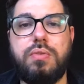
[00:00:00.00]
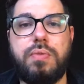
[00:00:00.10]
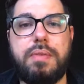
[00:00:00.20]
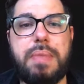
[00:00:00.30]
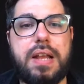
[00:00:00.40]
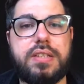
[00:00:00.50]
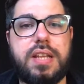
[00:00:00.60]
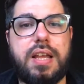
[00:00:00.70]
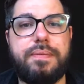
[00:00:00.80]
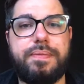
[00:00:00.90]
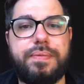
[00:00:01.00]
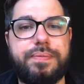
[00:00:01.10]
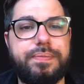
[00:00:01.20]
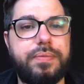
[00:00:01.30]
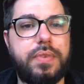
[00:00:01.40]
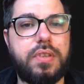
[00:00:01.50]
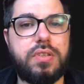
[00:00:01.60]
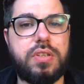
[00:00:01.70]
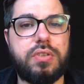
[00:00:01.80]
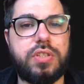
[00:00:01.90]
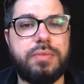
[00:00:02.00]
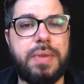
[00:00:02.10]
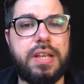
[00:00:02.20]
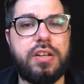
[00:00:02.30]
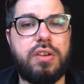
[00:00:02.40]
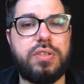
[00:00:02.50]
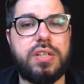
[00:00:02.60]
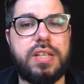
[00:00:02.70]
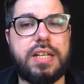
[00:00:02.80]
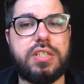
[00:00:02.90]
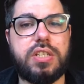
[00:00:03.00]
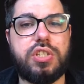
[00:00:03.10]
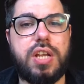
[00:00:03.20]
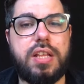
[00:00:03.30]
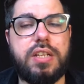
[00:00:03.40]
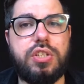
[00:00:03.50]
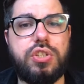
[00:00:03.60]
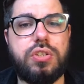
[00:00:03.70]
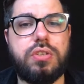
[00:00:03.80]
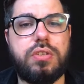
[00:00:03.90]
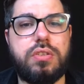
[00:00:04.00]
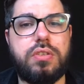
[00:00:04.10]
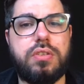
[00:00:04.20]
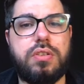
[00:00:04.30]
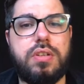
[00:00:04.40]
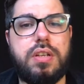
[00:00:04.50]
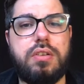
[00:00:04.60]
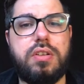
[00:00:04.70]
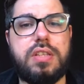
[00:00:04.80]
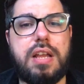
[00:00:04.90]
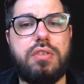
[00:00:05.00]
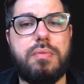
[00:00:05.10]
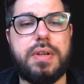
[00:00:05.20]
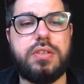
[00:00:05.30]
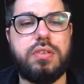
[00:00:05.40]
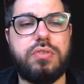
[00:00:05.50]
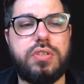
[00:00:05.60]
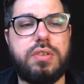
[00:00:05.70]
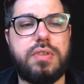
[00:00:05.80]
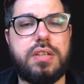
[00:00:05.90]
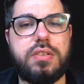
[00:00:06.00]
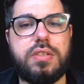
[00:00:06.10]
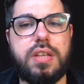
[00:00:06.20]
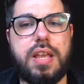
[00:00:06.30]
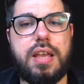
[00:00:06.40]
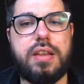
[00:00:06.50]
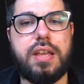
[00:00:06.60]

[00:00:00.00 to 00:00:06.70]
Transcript: We have passed that. So submit and go to the next challenge. I'll download my solution, see what that is. Yeah.